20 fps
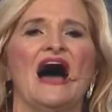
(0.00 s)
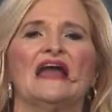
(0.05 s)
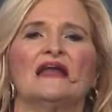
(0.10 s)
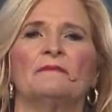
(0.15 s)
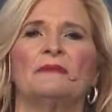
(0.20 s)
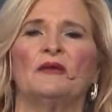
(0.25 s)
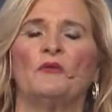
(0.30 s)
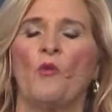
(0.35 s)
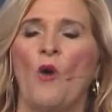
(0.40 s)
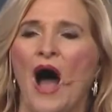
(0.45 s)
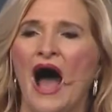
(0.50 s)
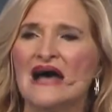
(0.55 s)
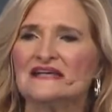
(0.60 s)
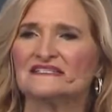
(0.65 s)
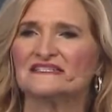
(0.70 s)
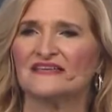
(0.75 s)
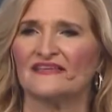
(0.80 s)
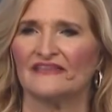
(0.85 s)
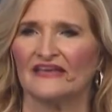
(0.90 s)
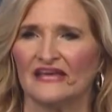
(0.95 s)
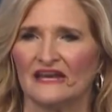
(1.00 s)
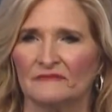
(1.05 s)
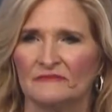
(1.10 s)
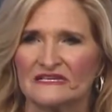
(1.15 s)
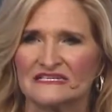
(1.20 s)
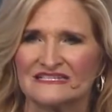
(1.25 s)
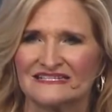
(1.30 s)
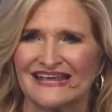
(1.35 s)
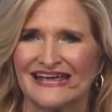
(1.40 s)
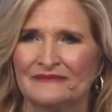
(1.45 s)
got to be wise to the
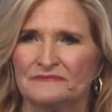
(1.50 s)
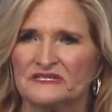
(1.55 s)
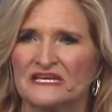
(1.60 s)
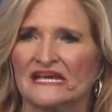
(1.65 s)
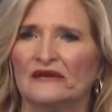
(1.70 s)
enemy's schemes.